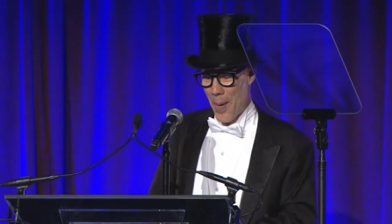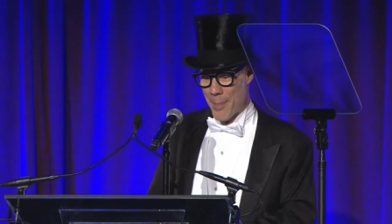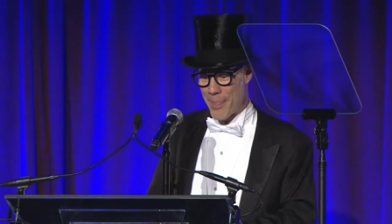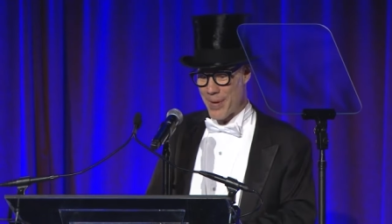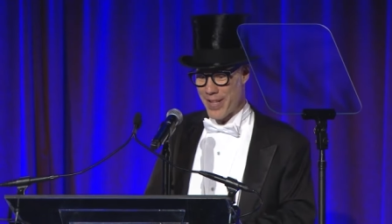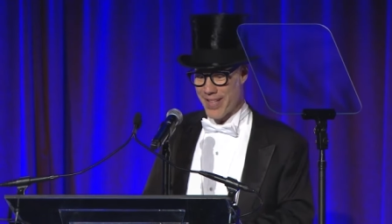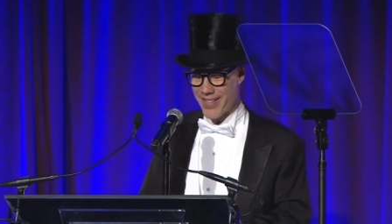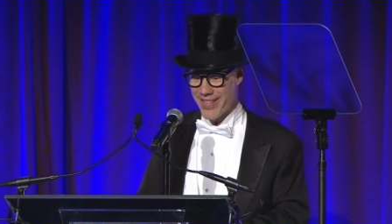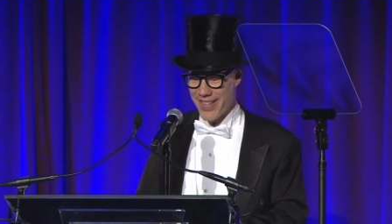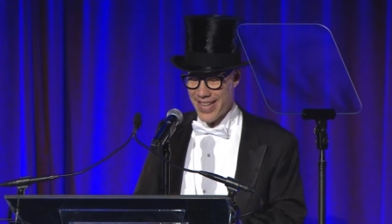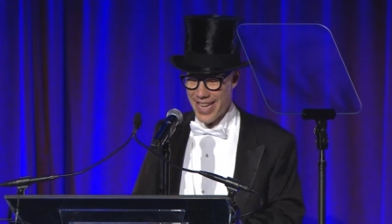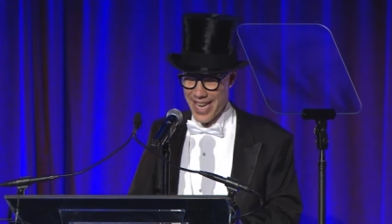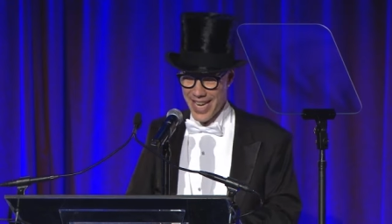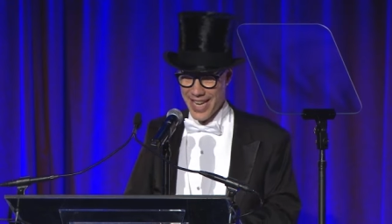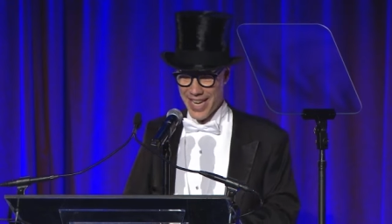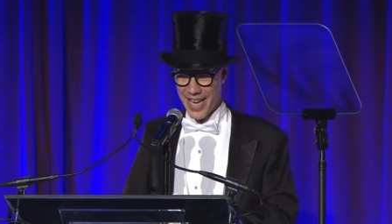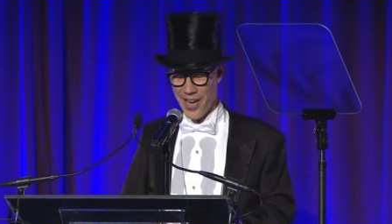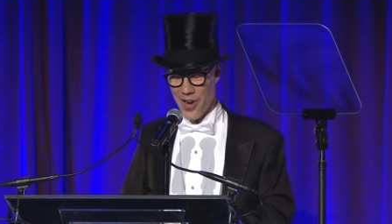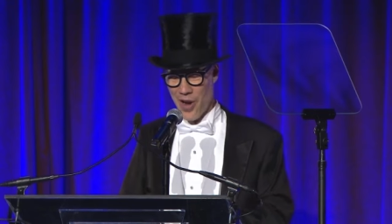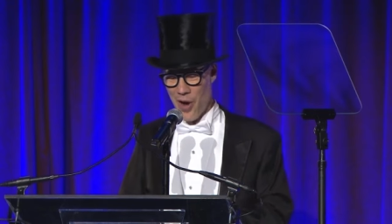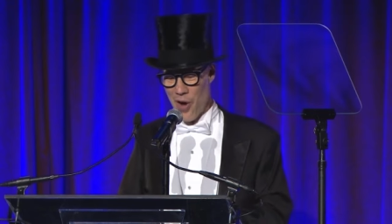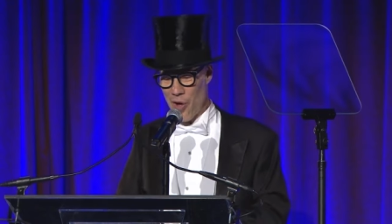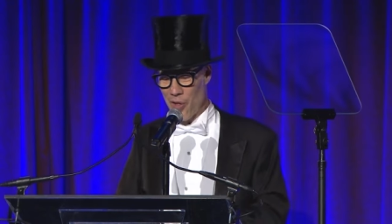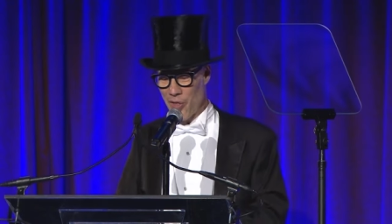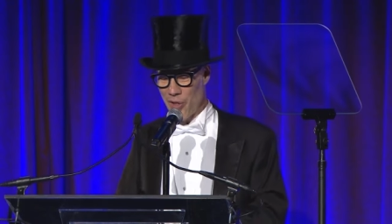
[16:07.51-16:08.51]
But
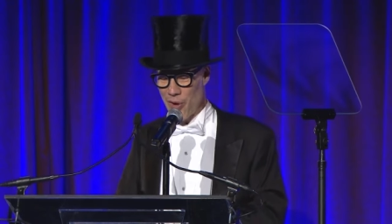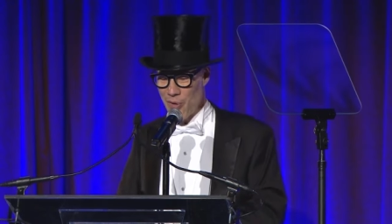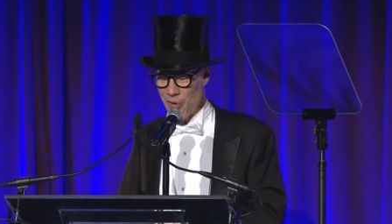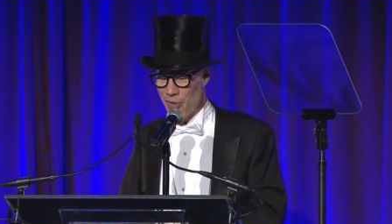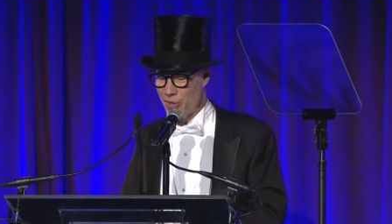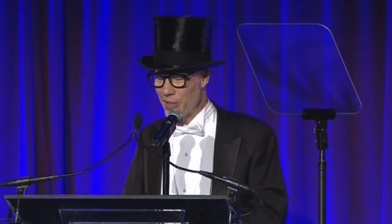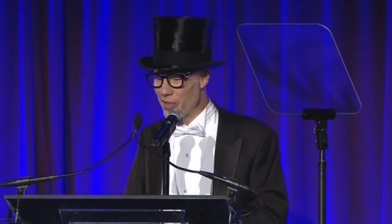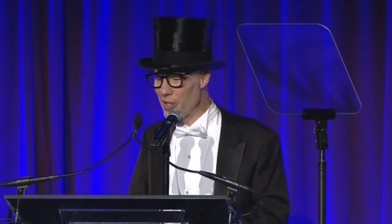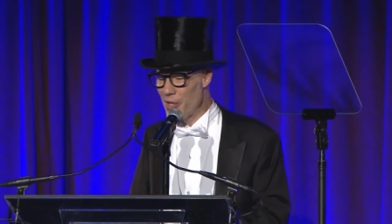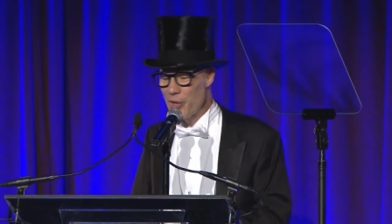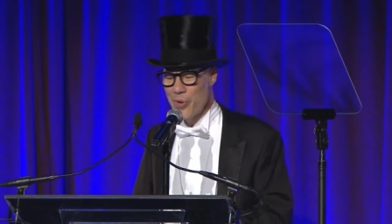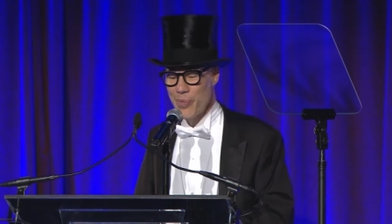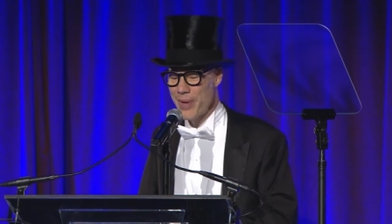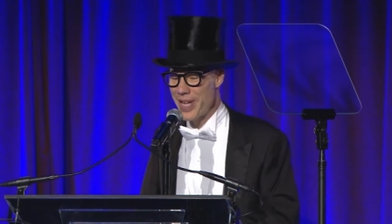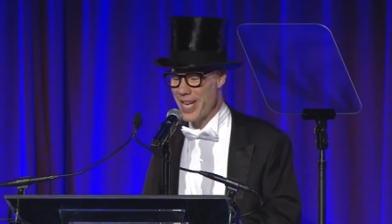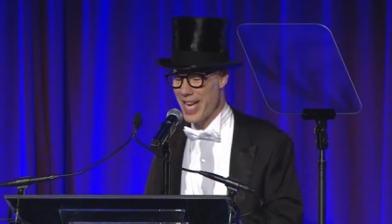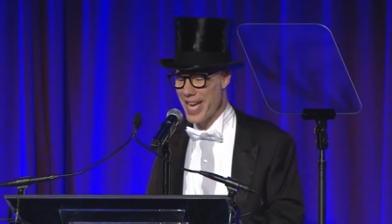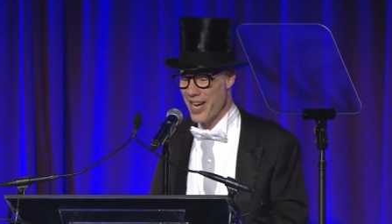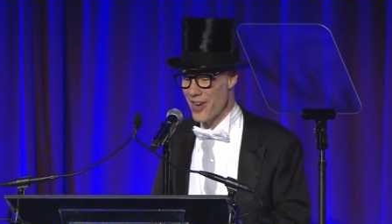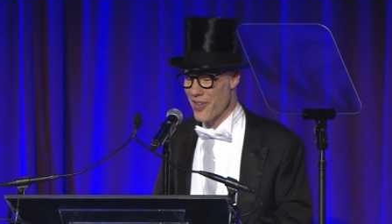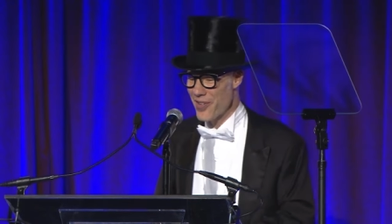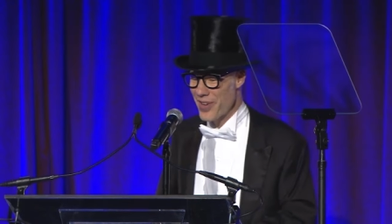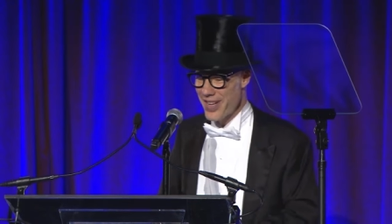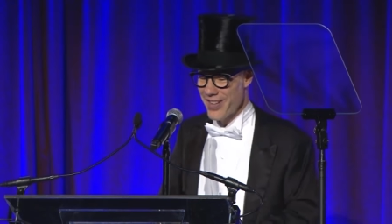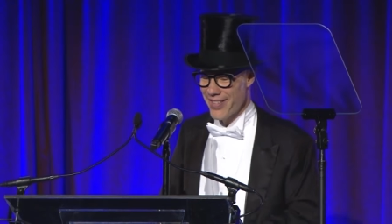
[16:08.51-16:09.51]
seeing all those
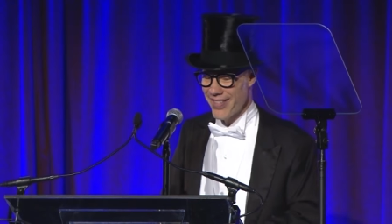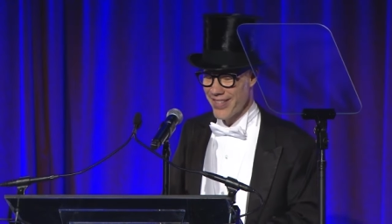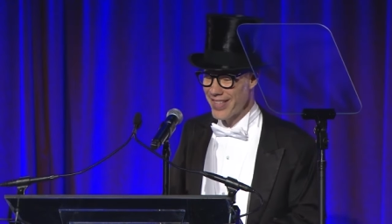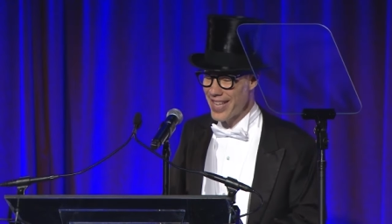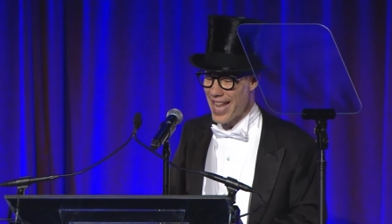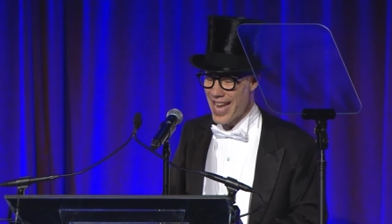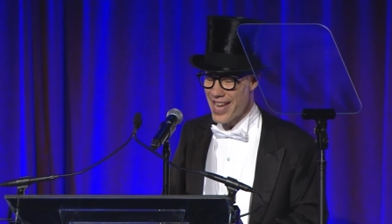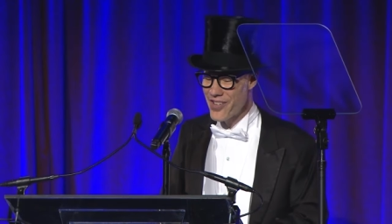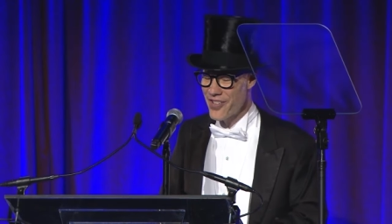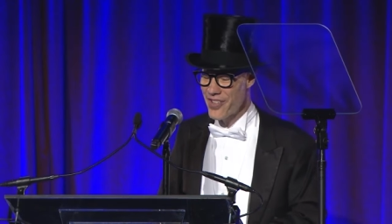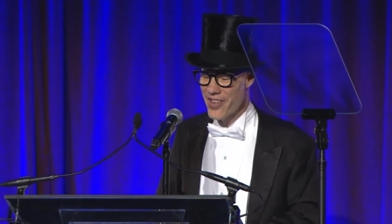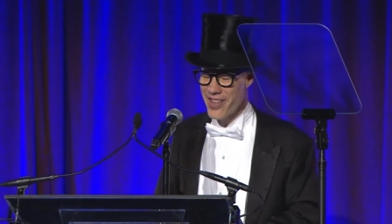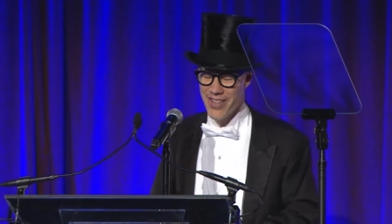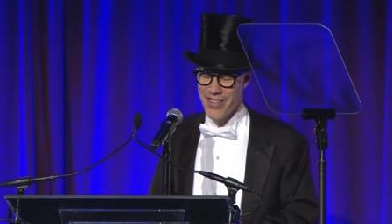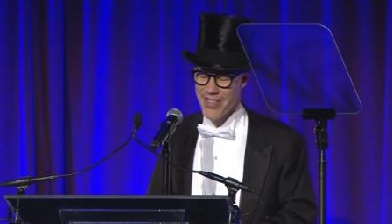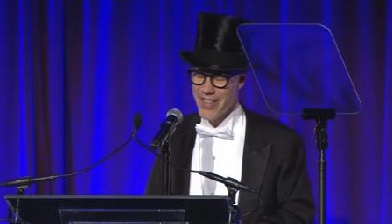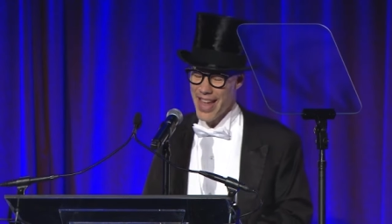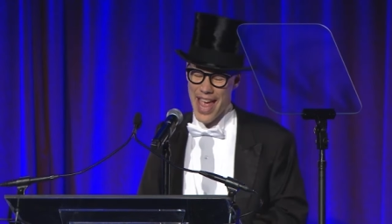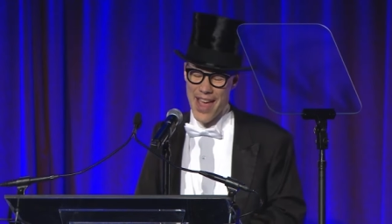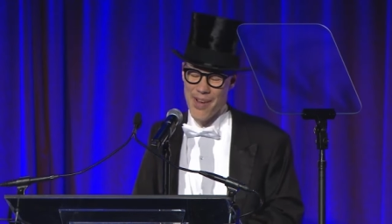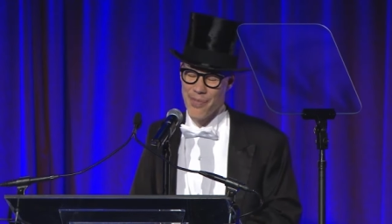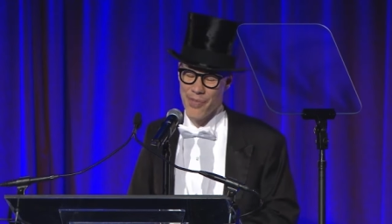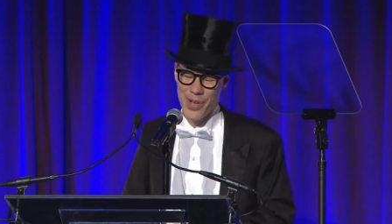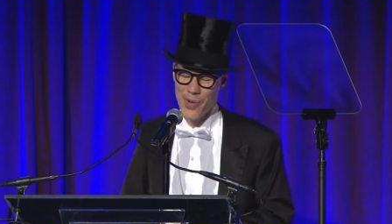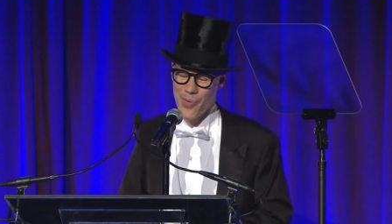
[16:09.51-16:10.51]
luminaries, legends,
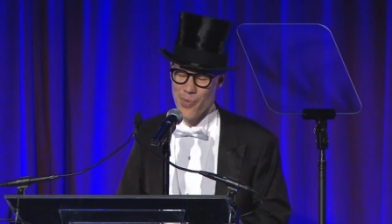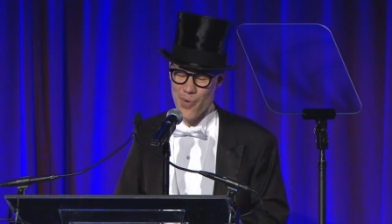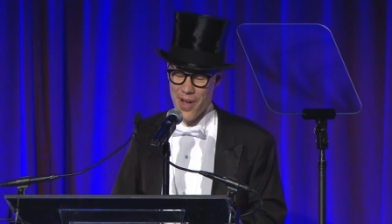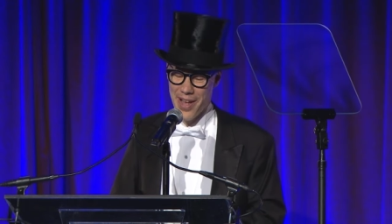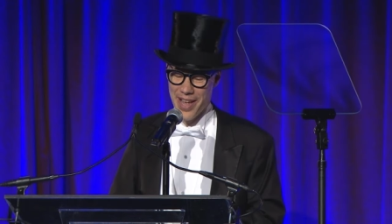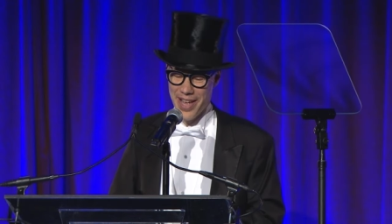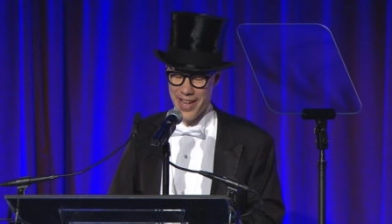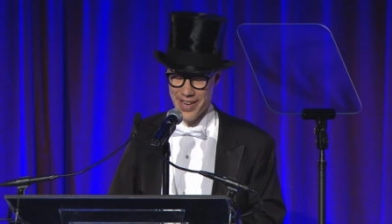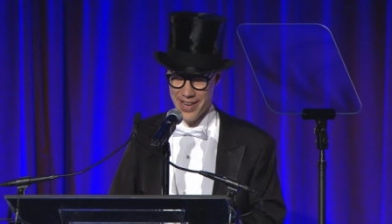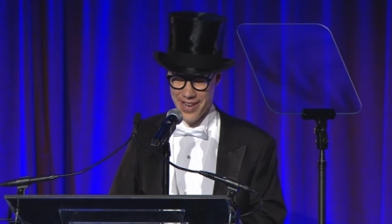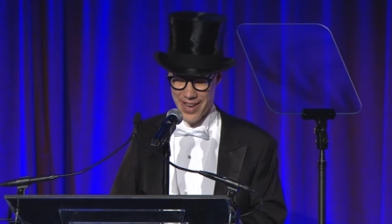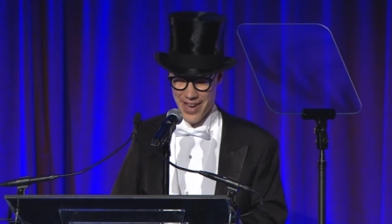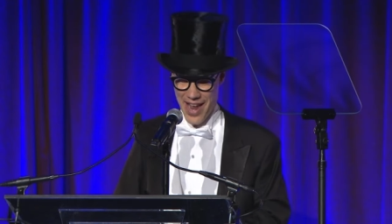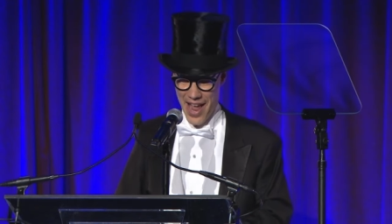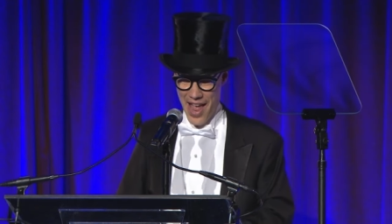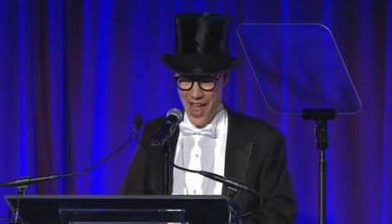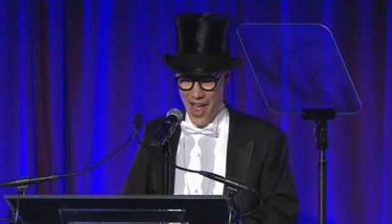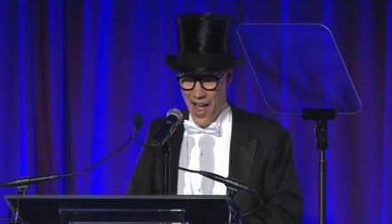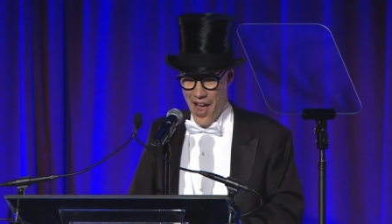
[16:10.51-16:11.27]
everyone,